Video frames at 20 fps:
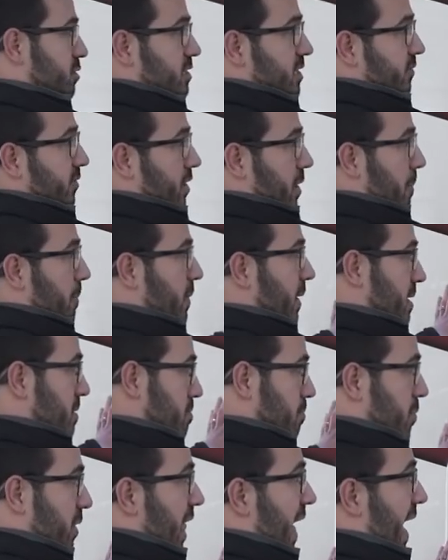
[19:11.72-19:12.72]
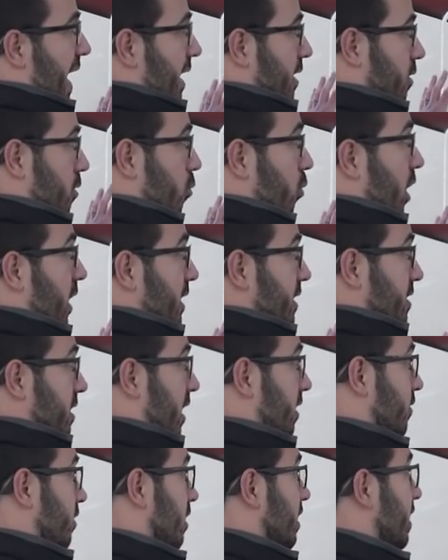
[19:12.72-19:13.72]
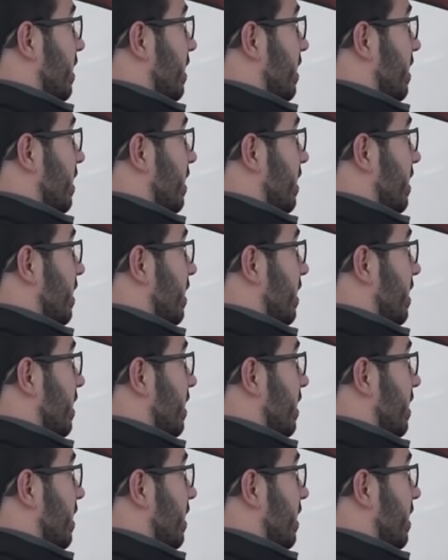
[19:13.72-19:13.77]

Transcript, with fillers: just have like a big black or white cover